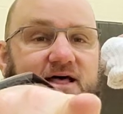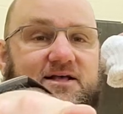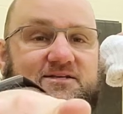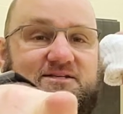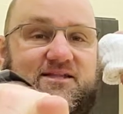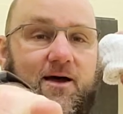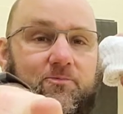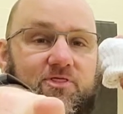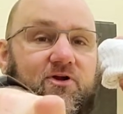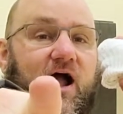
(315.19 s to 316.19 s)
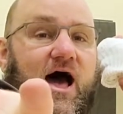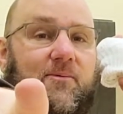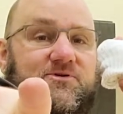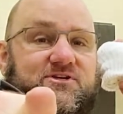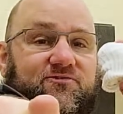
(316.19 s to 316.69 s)
step with your
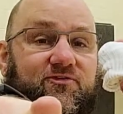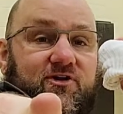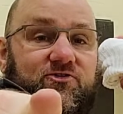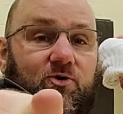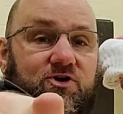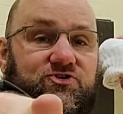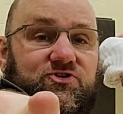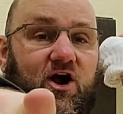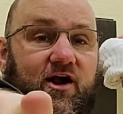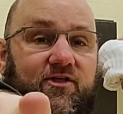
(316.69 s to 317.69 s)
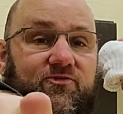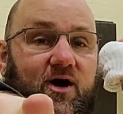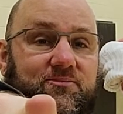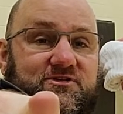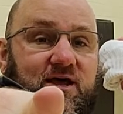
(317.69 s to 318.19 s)
opposite foot towards your target, so
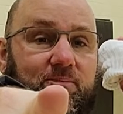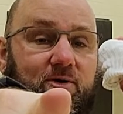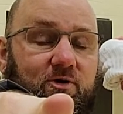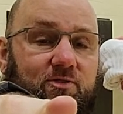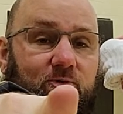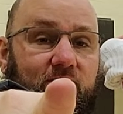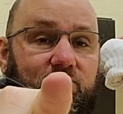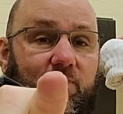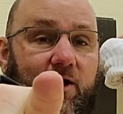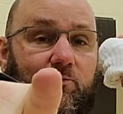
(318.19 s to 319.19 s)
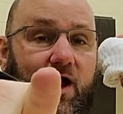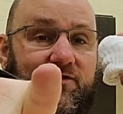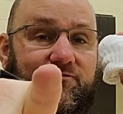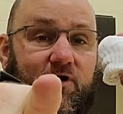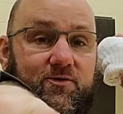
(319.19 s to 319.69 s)
I'm stepping with my right
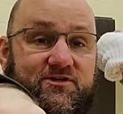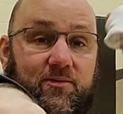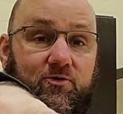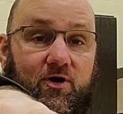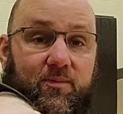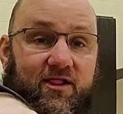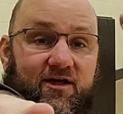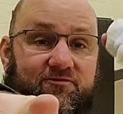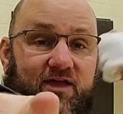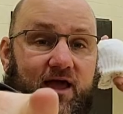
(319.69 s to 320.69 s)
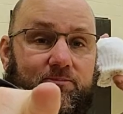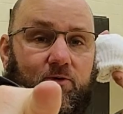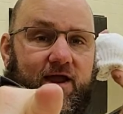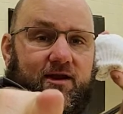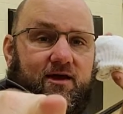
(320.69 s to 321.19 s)
foot because I'm throwing my left hand.
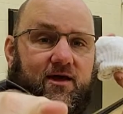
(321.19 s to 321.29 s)
Point,